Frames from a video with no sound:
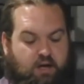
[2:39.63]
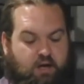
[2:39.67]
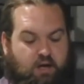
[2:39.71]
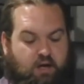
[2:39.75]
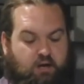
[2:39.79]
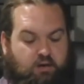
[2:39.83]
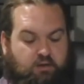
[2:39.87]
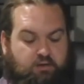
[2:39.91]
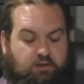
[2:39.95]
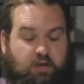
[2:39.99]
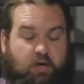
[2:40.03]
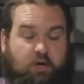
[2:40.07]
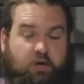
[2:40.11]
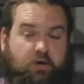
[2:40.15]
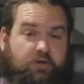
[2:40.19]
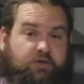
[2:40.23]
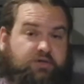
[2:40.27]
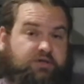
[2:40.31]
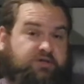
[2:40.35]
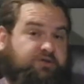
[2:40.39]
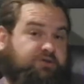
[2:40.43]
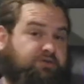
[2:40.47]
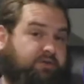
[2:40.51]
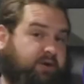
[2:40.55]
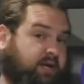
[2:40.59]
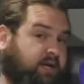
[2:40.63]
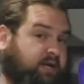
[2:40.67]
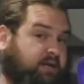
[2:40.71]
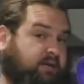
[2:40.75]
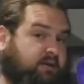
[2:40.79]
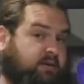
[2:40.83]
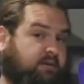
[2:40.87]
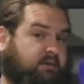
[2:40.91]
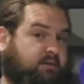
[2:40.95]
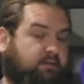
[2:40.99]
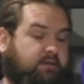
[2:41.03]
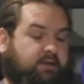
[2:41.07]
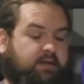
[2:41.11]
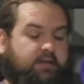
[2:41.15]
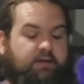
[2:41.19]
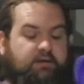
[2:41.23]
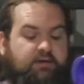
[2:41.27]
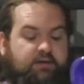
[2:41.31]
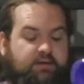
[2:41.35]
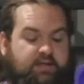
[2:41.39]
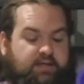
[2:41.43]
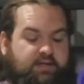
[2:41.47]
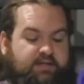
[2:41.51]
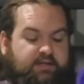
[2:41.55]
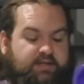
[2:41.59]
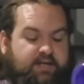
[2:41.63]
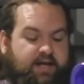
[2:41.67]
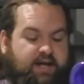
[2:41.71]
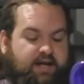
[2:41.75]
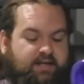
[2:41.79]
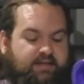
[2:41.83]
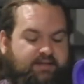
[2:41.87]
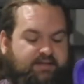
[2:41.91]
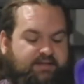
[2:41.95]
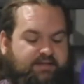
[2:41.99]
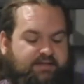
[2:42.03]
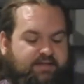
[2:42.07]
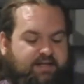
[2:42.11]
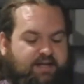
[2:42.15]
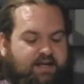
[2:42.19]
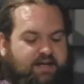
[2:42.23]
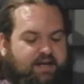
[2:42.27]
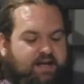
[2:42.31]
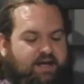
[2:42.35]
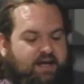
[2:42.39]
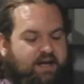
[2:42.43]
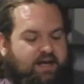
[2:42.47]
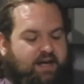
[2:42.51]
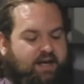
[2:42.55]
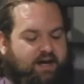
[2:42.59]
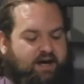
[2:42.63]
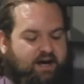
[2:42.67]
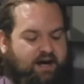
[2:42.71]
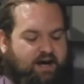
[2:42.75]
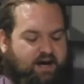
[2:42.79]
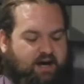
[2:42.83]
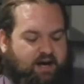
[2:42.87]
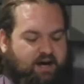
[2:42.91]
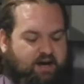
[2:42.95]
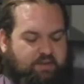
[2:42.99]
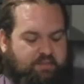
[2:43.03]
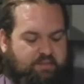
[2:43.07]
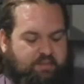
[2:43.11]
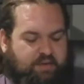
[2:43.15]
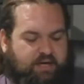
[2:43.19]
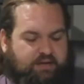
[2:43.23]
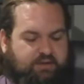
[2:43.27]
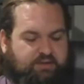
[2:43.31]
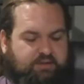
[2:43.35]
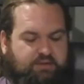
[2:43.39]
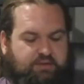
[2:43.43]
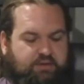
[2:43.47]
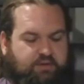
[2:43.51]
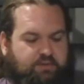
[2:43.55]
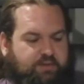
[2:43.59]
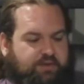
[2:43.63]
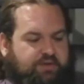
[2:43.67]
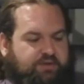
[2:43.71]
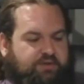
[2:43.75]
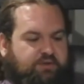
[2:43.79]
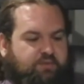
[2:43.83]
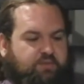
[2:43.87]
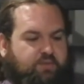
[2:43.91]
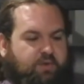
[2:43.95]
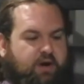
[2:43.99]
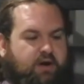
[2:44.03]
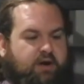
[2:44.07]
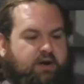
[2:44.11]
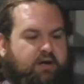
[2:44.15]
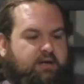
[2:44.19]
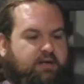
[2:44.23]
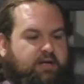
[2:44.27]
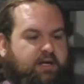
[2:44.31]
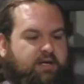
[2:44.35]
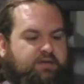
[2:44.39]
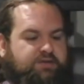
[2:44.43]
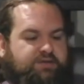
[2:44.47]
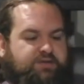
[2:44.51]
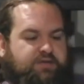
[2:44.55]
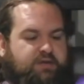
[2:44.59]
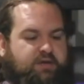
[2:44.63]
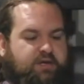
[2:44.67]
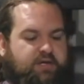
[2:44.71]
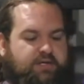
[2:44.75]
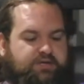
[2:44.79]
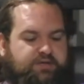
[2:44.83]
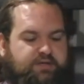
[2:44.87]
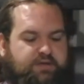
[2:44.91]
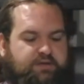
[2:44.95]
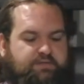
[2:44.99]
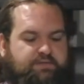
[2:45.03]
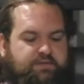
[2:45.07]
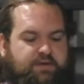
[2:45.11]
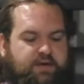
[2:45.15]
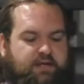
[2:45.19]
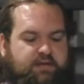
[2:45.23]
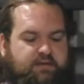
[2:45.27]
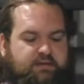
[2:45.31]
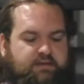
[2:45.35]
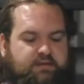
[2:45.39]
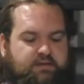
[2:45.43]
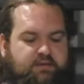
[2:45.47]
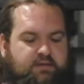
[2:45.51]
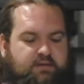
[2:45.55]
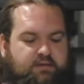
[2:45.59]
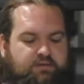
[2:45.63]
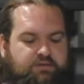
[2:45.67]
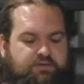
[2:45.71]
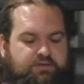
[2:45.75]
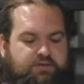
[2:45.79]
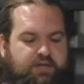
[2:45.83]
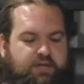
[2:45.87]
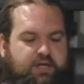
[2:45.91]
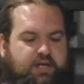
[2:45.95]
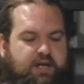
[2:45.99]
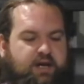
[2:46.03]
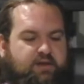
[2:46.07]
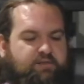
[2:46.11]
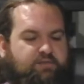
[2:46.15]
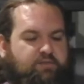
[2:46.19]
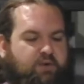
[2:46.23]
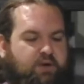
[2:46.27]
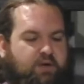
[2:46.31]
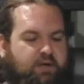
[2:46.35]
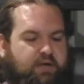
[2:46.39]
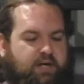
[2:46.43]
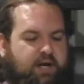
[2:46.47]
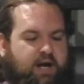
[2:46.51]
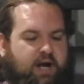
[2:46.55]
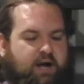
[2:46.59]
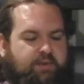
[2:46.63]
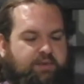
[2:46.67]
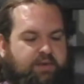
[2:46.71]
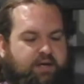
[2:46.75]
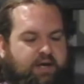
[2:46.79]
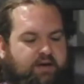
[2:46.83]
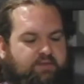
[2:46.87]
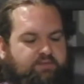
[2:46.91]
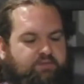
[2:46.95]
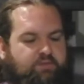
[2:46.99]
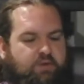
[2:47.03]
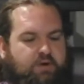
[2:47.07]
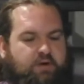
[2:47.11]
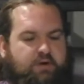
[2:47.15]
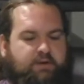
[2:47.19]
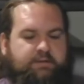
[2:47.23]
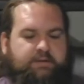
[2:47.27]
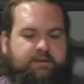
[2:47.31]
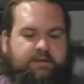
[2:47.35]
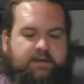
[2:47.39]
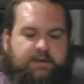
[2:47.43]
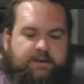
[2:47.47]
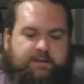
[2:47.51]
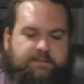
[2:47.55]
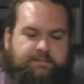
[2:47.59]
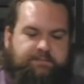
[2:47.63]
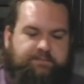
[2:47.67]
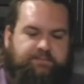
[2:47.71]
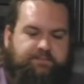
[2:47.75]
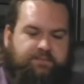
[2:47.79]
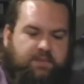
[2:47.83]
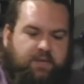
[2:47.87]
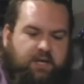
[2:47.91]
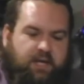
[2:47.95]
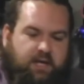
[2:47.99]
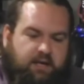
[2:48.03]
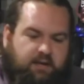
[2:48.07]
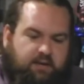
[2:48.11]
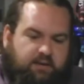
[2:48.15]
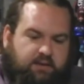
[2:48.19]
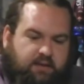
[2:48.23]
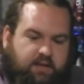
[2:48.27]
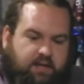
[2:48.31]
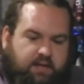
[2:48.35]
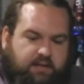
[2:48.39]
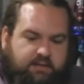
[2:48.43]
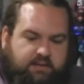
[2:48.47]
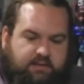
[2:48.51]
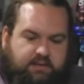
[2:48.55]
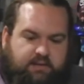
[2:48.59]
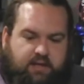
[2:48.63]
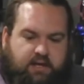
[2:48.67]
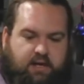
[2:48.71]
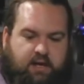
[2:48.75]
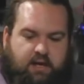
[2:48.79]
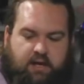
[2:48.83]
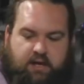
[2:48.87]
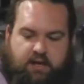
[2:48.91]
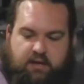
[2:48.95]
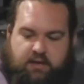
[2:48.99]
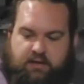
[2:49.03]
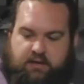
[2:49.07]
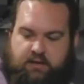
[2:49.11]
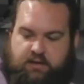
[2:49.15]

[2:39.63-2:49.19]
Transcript: a large drink here in the States. I told her we should wear it next year at G-Fest. She could have one and I would have one, and that